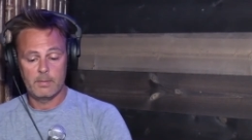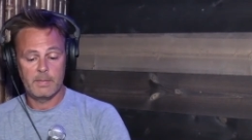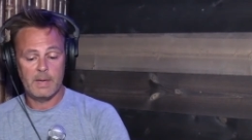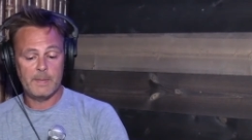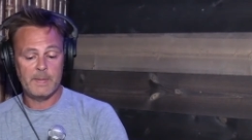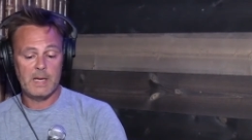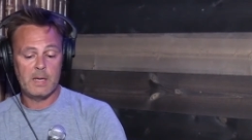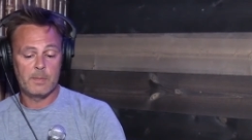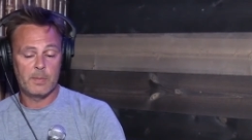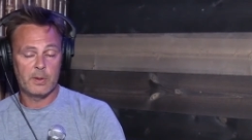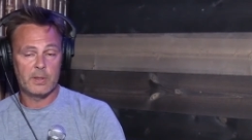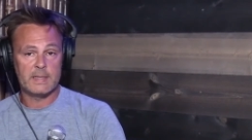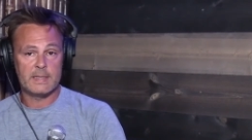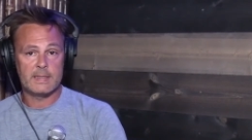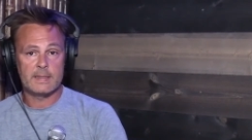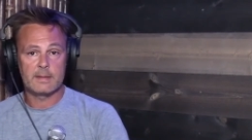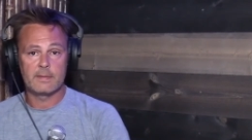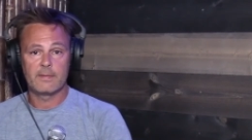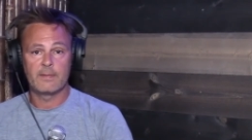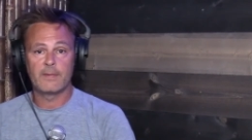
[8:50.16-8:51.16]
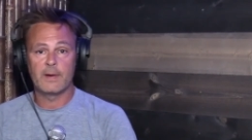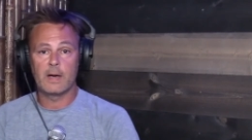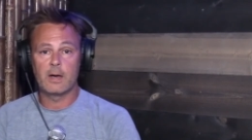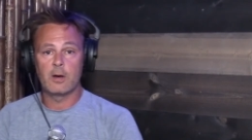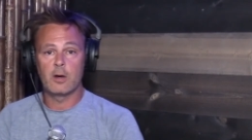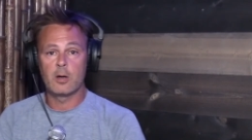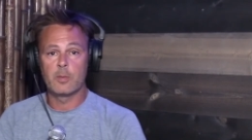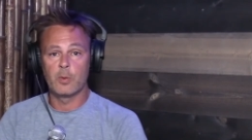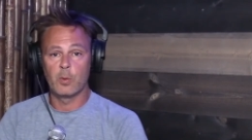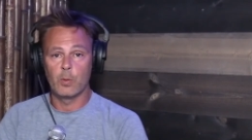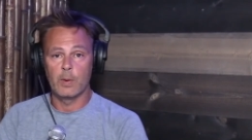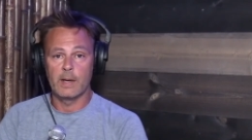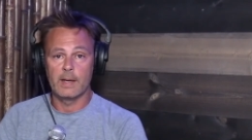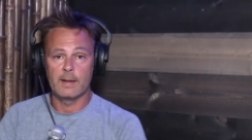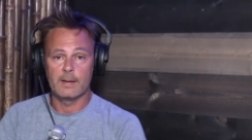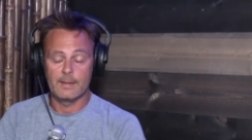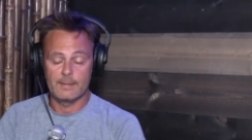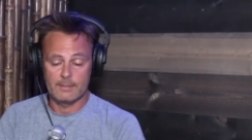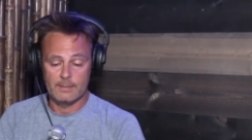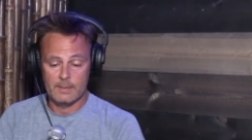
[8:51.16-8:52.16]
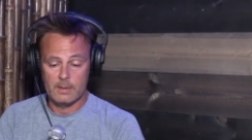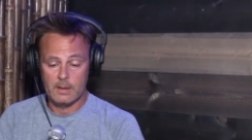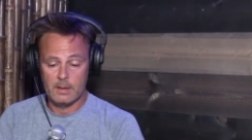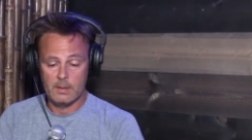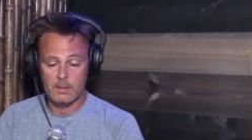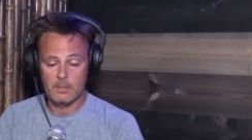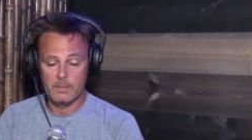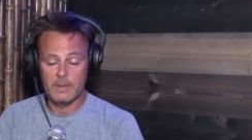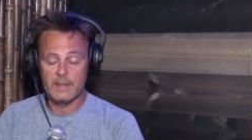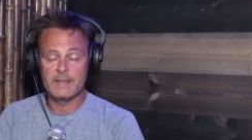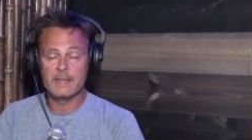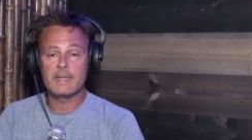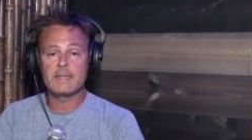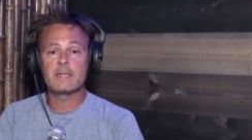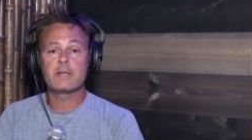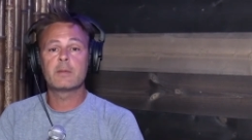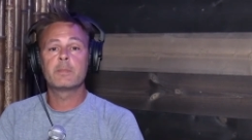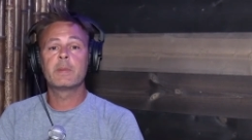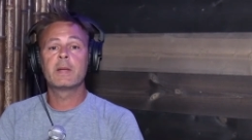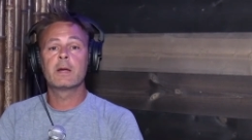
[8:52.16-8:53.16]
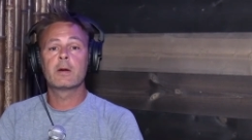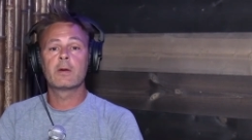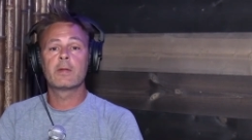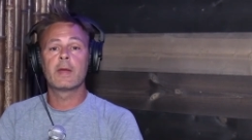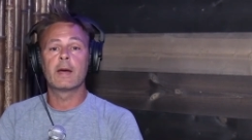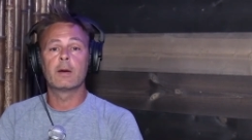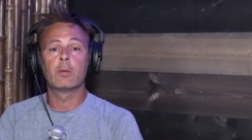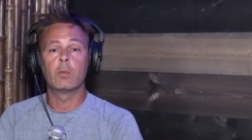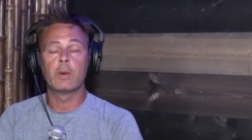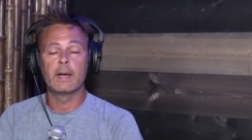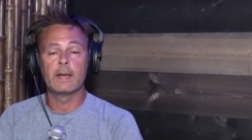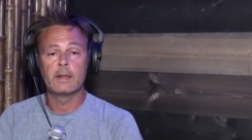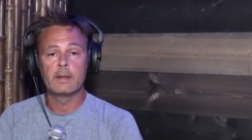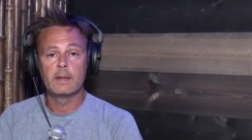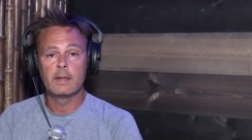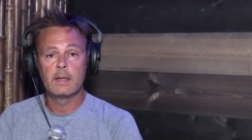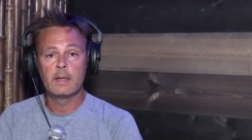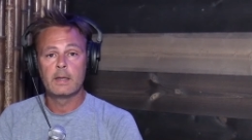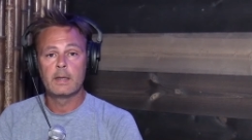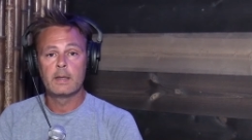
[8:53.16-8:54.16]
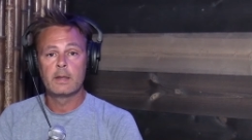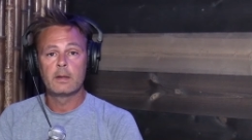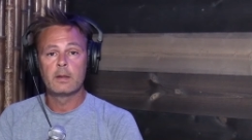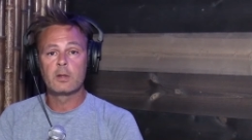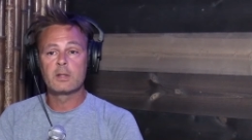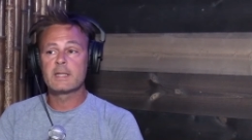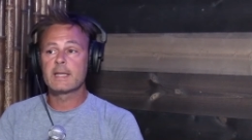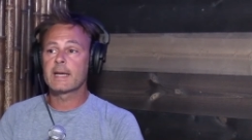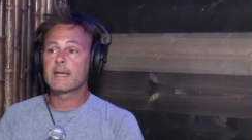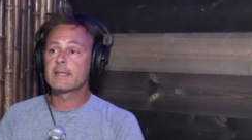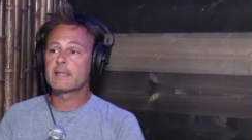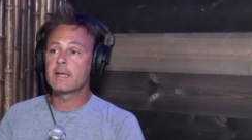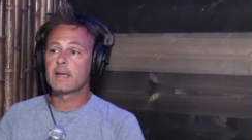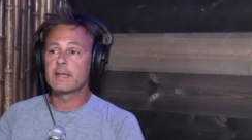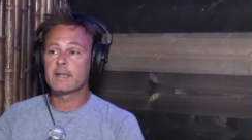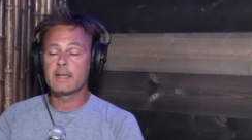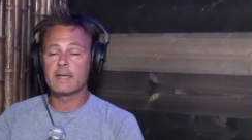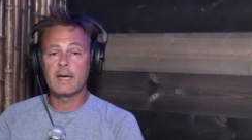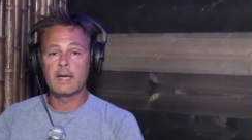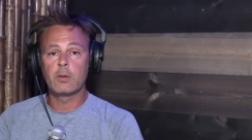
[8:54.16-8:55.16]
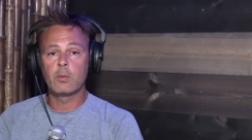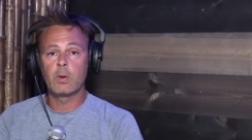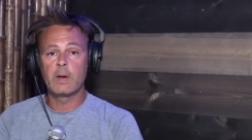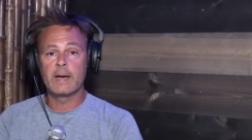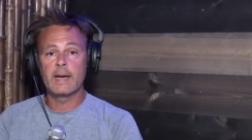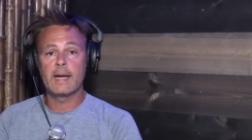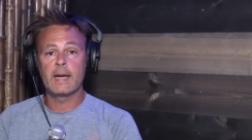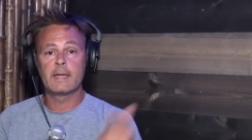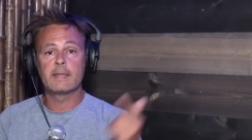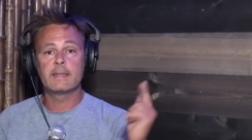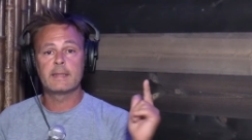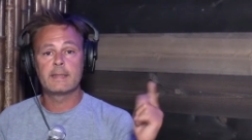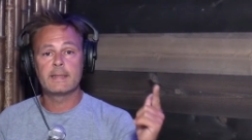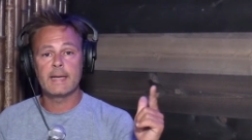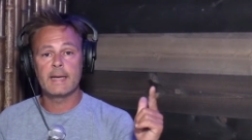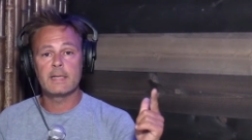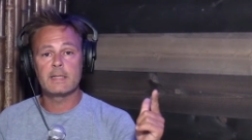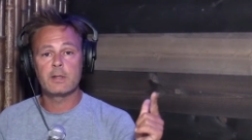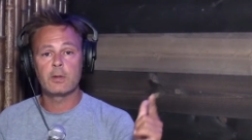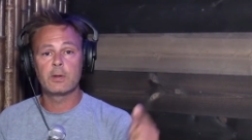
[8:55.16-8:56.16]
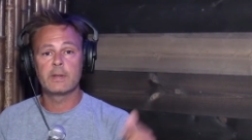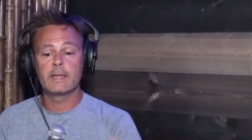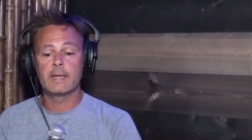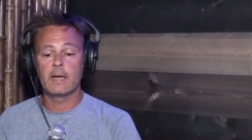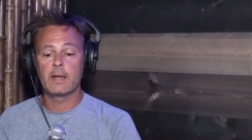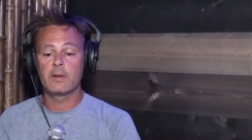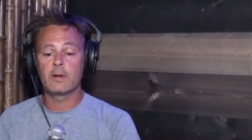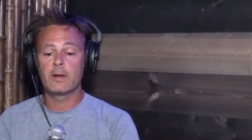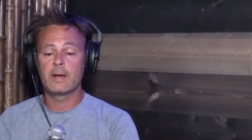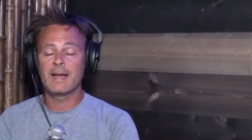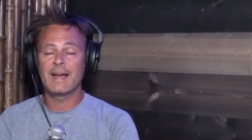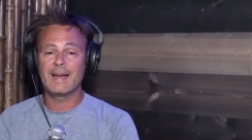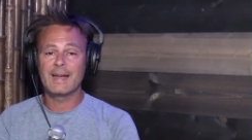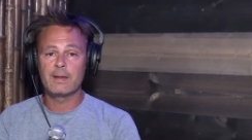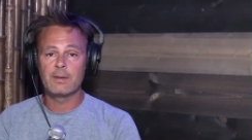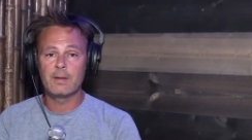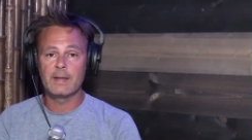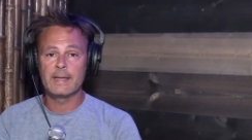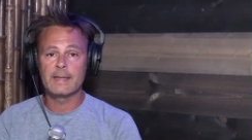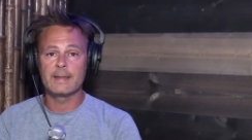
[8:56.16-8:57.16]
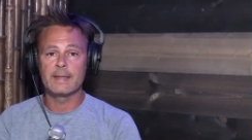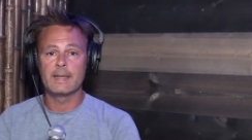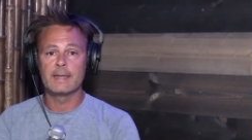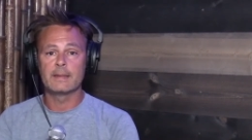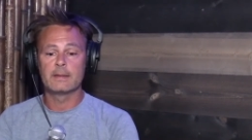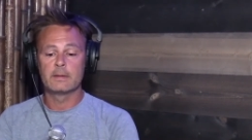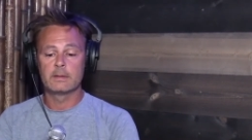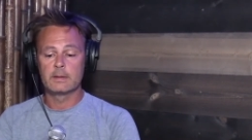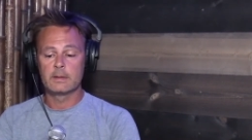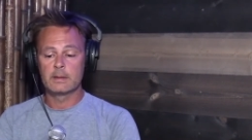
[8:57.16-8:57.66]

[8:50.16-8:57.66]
maybe he put his firearm away, but it doesn't appear that way. Looks like he's got a gun in one hand, taser in the other, and I don't like that.